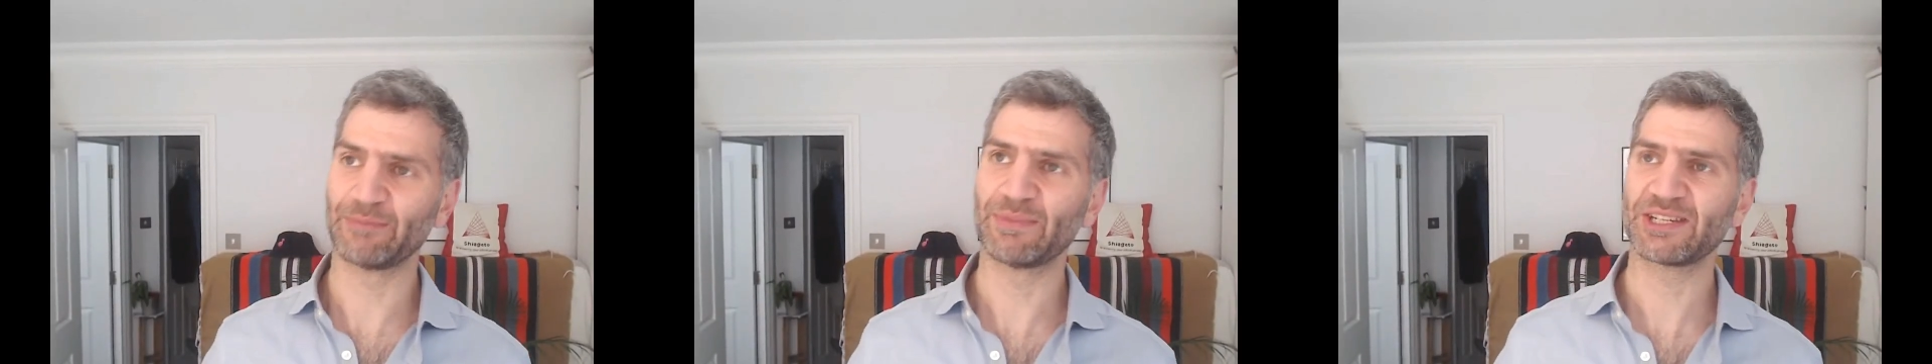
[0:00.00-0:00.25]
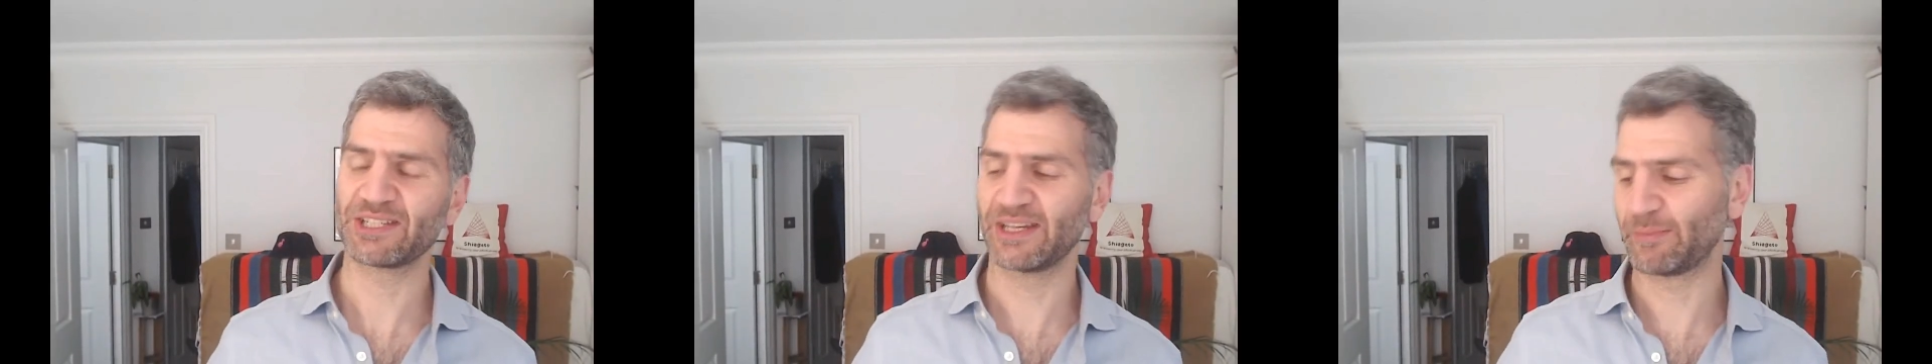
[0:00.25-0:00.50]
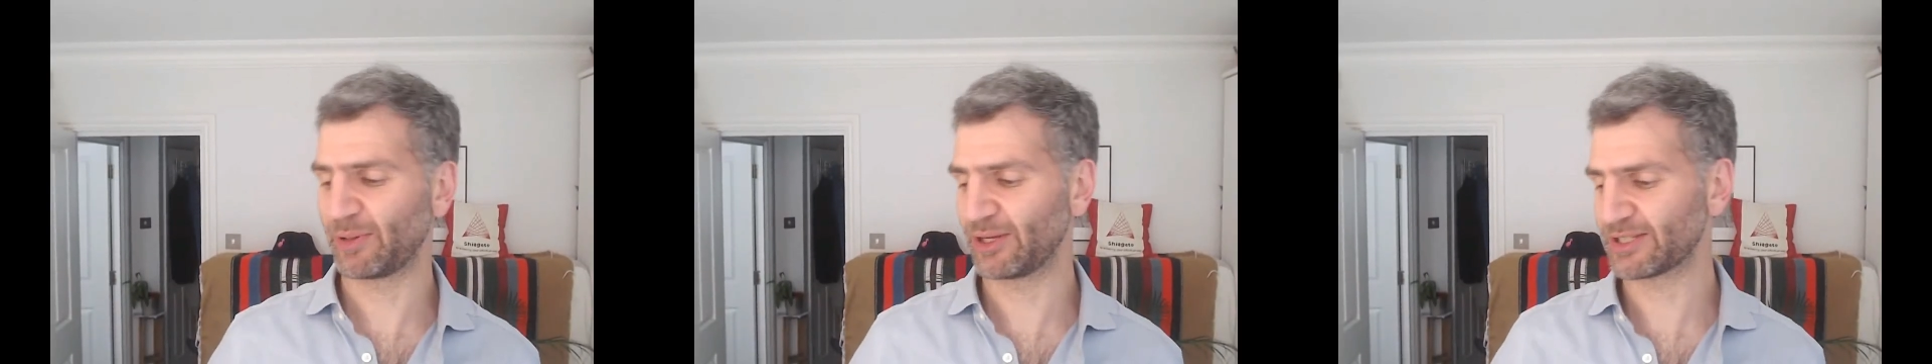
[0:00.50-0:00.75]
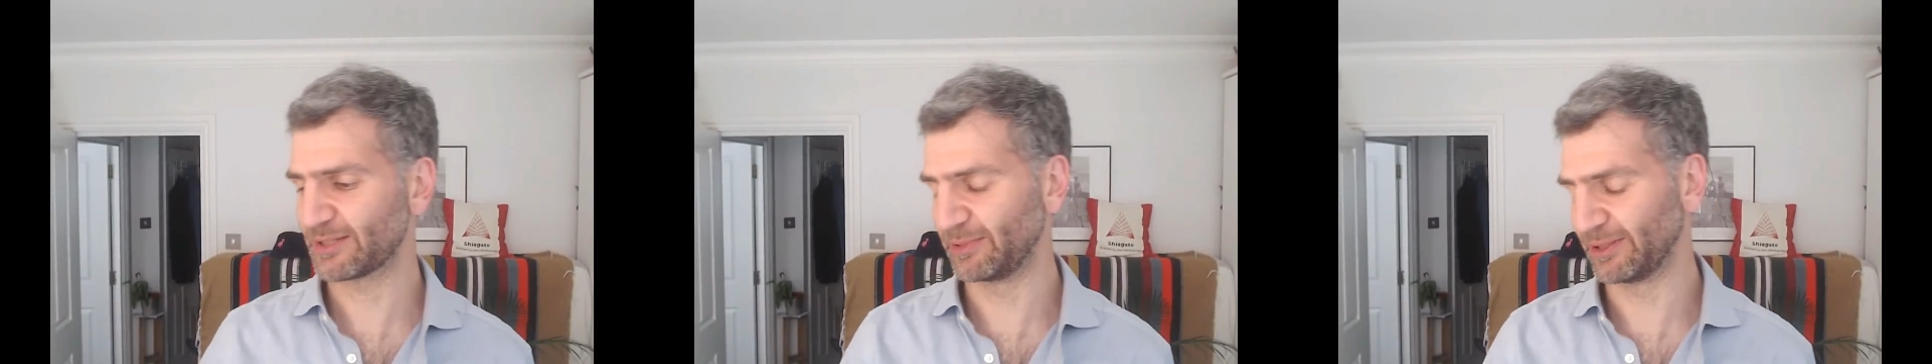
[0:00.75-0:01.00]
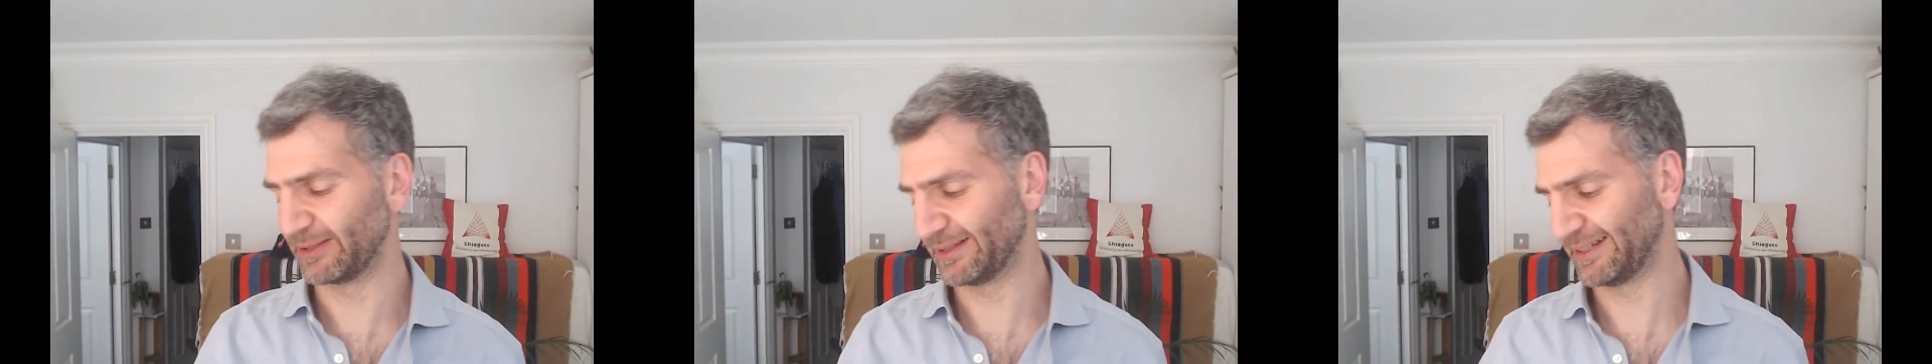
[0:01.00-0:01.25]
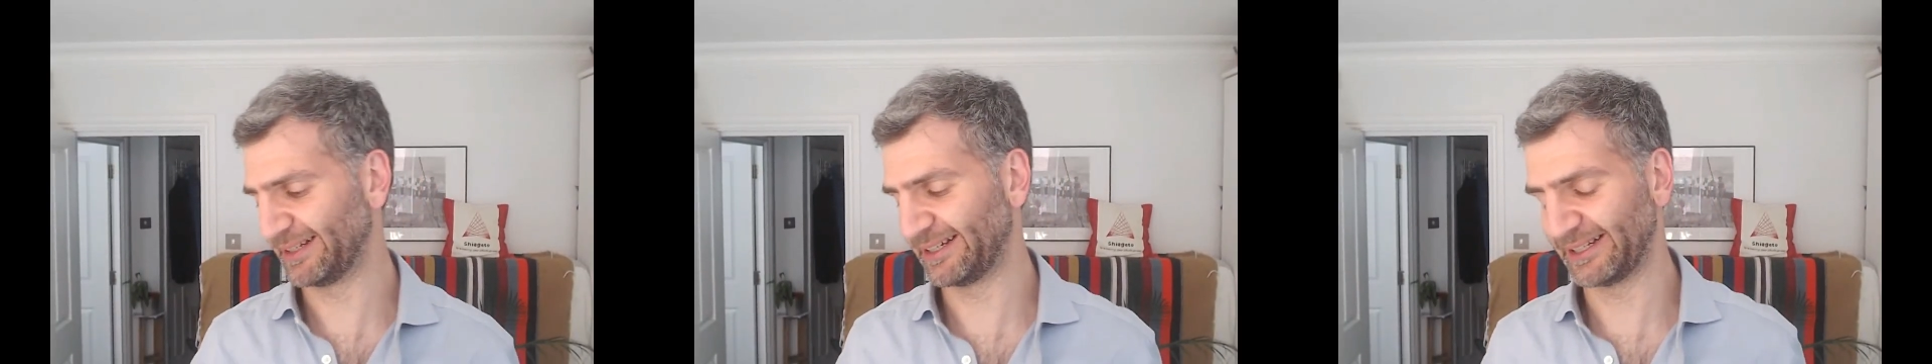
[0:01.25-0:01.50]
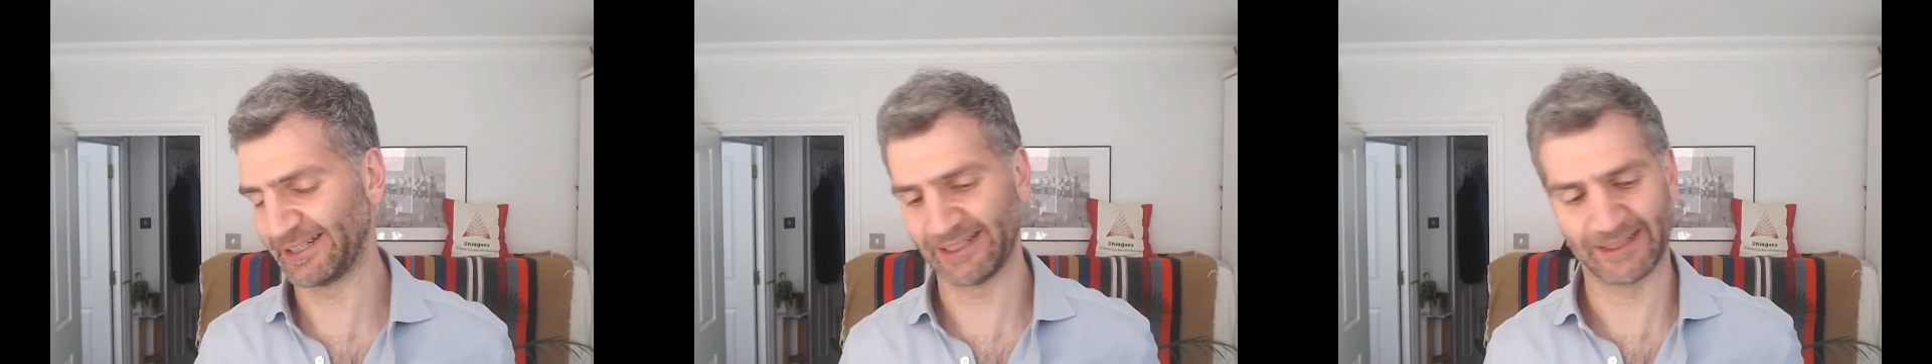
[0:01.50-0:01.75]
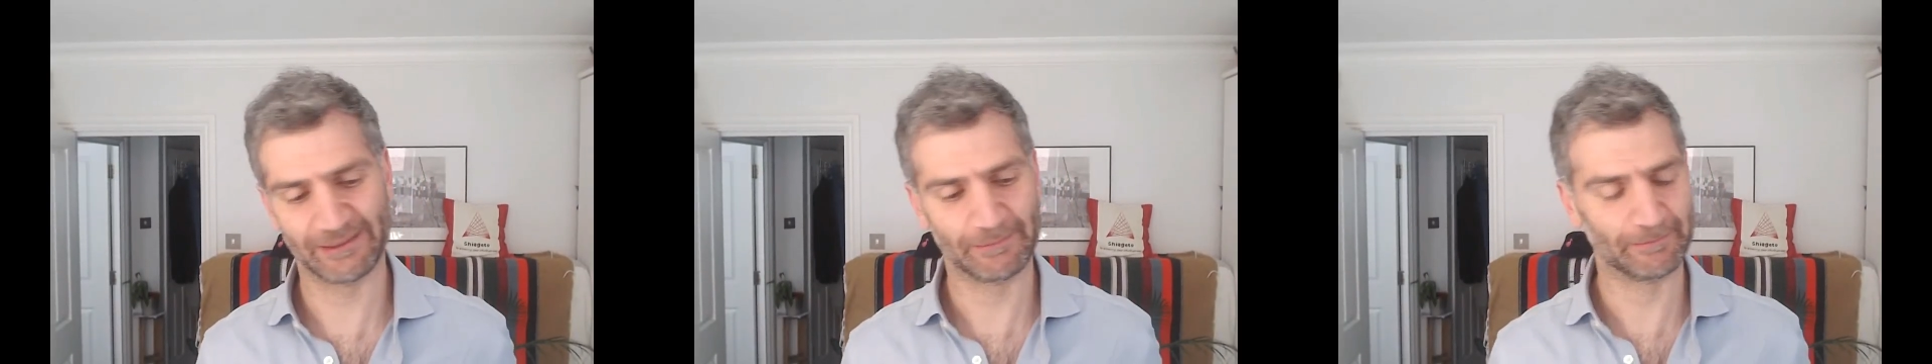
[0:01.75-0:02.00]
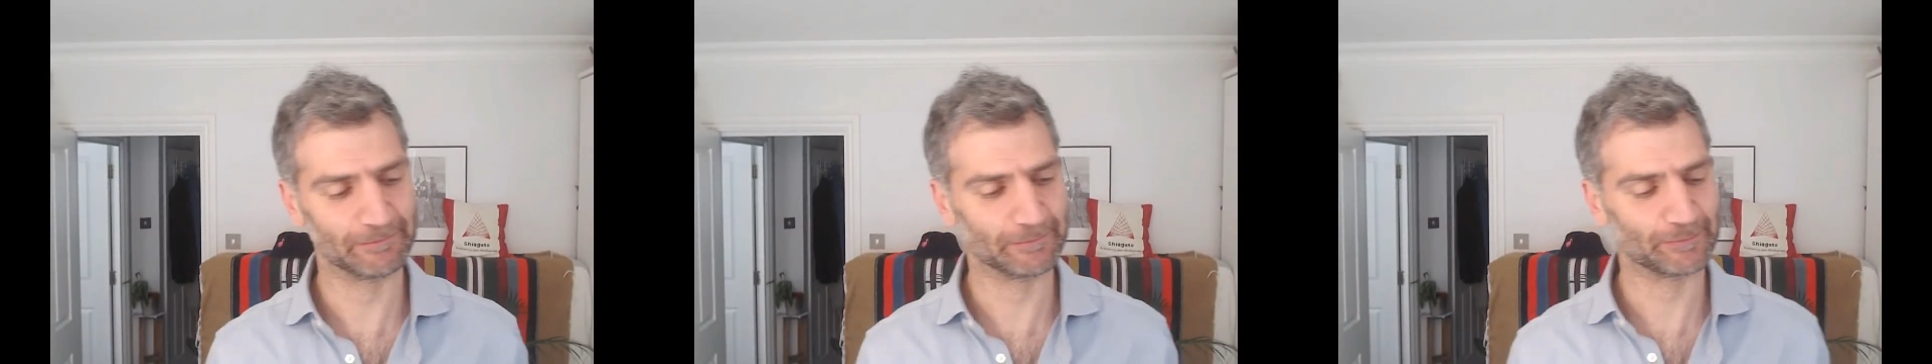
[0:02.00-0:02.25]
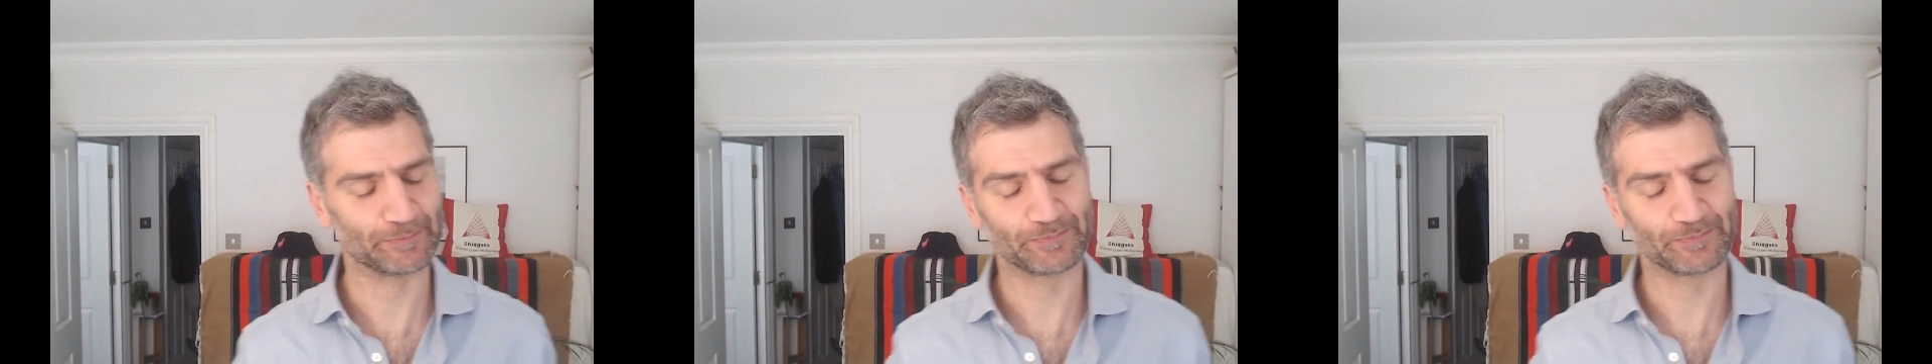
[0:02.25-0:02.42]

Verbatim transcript: mission impossible. Um,